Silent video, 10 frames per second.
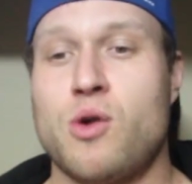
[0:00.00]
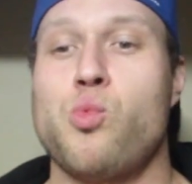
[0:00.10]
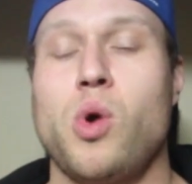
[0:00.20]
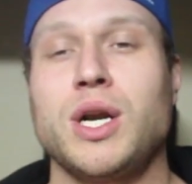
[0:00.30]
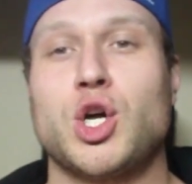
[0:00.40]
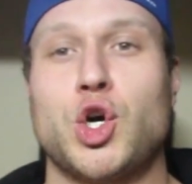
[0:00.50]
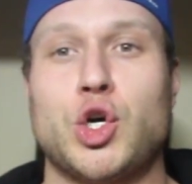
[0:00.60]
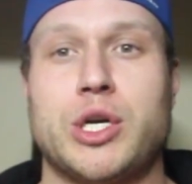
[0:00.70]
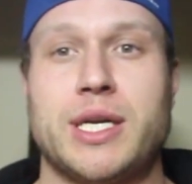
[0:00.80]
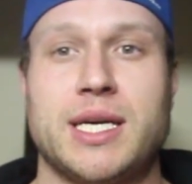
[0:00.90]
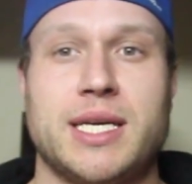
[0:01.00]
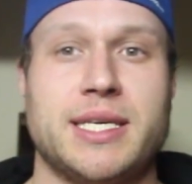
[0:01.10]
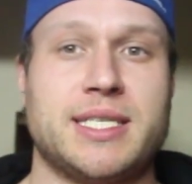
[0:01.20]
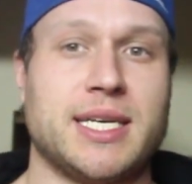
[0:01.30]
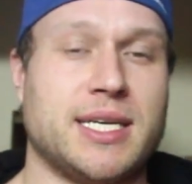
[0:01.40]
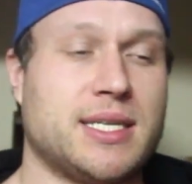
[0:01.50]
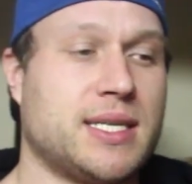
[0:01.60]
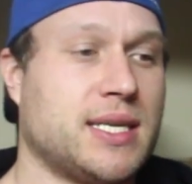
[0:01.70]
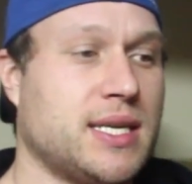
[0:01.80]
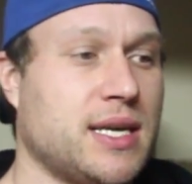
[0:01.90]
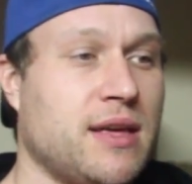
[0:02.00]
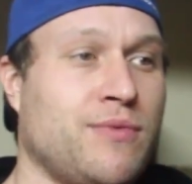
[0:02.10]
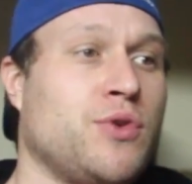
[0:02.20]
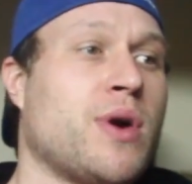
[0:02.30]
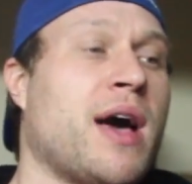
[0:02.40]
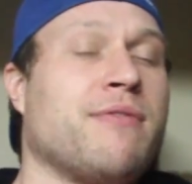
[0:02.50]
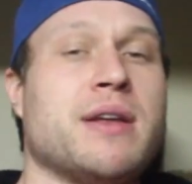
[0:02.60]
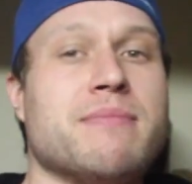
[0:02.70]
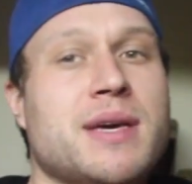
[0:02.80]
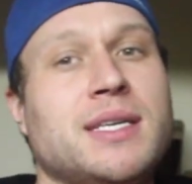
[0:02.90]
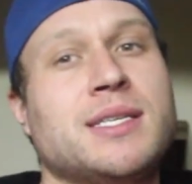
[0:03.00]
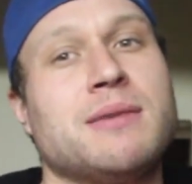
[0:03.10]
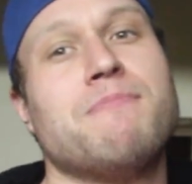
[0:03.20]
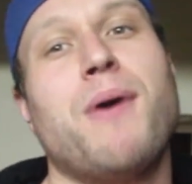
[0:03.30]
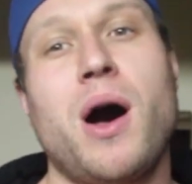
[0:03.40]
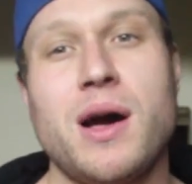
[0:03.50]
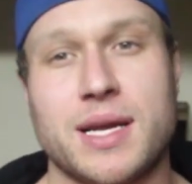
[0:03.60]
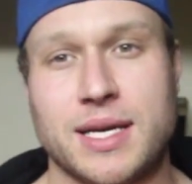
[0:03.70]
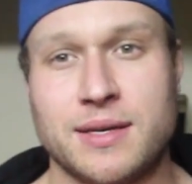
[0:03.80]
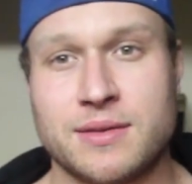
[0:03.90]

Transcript: What good is it if you have an amazing body,